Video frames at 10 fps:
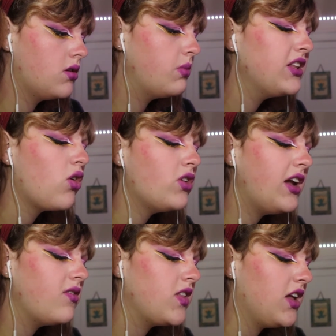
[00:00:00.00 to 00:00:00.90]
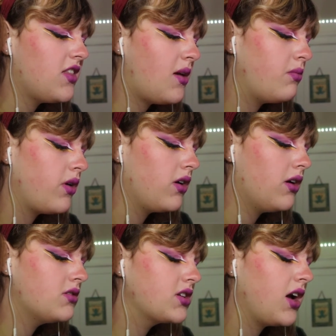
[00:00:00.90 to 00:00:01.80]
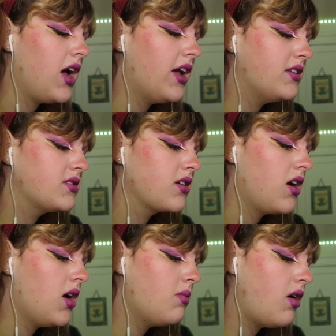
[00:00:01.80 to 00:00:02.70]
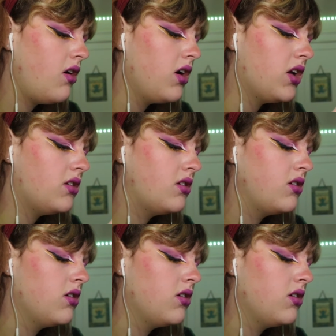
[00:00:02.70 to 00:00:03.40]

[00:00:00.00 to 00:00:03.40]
But they only have they, them pronouns. Guys, come on.